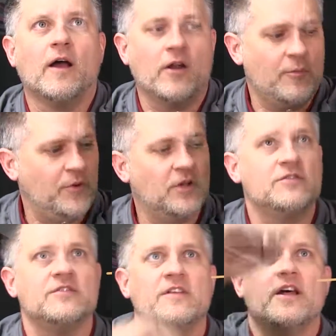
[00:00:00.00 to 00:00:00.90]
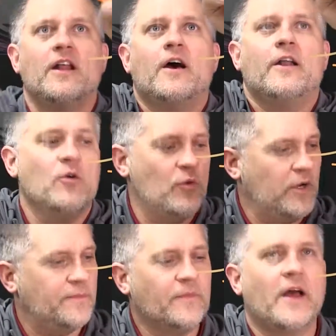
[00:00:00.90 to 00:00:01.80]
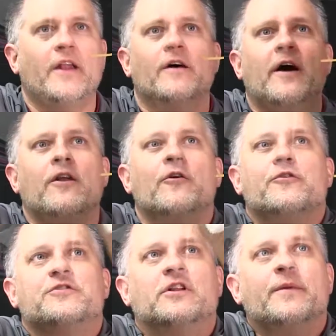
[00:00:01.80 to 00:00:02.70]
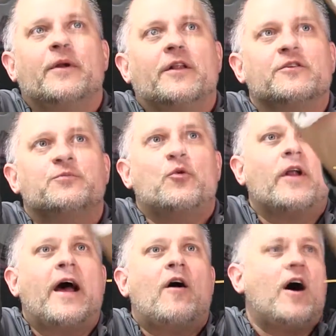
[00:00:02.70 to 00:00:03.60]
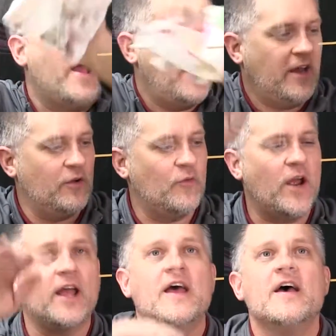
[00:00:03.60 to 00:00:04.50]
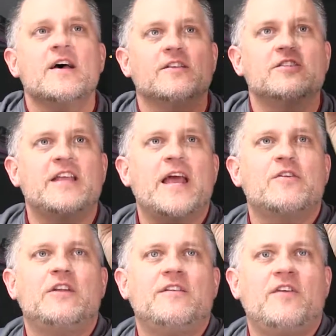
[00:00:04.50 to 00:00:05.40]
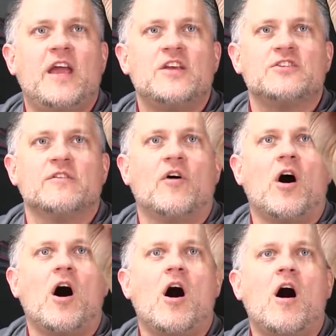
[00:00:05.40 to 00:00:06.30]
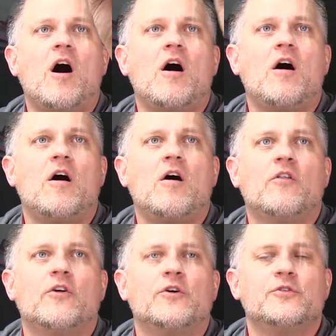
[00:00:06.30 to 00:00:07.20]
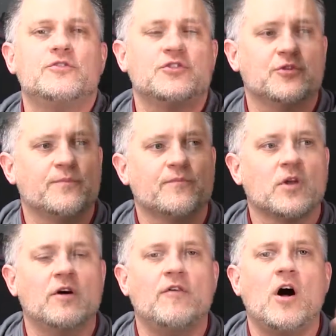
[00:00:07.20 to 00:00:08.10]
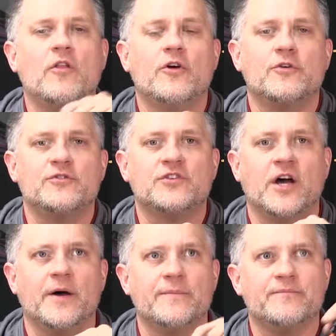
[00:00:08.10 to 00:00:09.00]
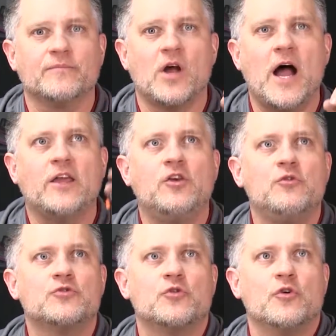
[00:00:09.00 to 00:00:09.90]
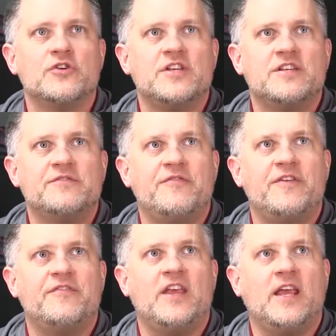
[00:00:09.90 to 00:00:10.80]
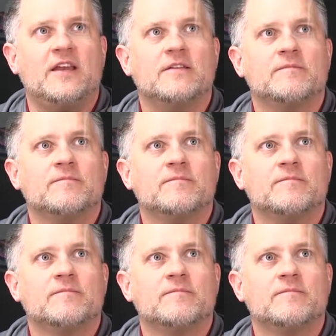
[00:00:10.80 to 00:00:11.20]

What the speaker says: I hope you can see that. I know there's a limit on this board of how high I could write. The standard deviation of all those IQ scores is 15.